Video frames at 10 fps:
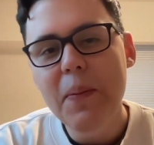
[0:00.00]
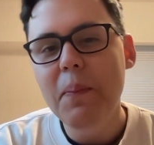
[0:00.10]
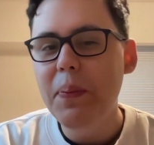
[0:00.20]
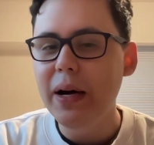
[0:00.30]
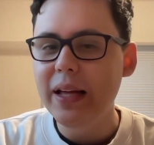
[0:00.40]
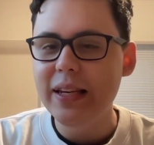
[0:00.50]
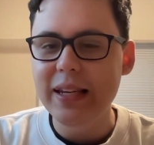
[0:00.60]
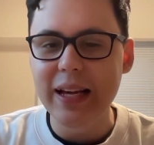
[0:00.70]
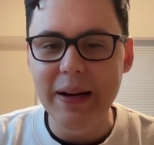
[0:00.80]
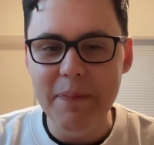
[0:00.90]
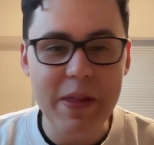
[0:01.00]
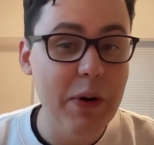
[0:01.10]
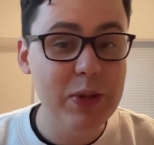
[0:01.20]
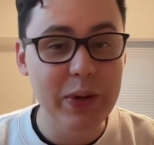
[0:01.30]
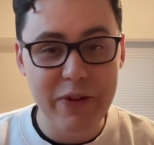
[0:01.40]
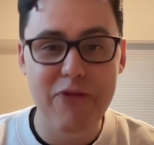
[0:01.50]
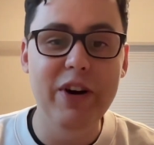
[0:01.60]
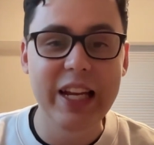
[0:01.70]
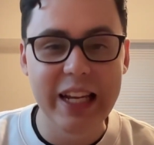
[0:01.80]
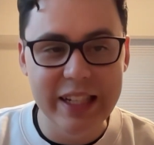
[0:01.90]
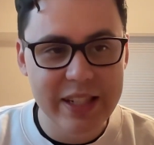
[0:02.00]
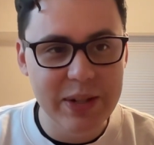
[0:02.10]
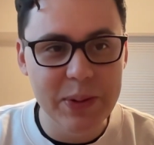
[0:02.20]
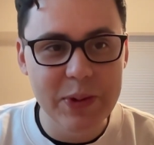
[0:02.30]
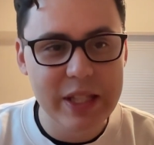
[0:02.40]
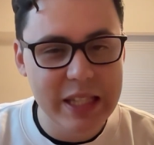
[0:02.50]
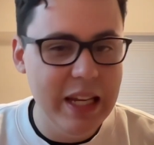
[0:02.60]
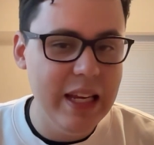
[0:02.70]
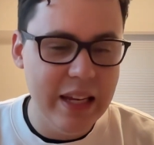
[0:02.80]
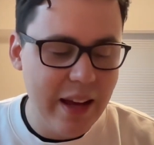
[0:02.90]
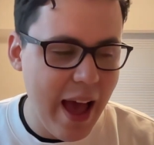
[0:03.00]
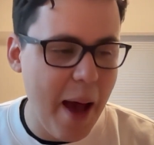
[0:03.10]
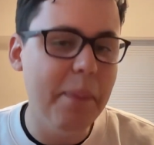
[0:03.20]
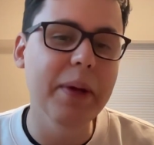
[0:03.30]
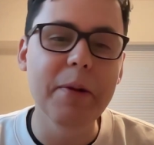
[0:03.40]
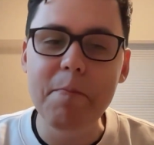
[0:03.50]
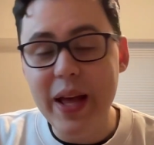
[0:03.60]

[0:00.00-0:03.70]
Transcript: But that was really funny to see happen.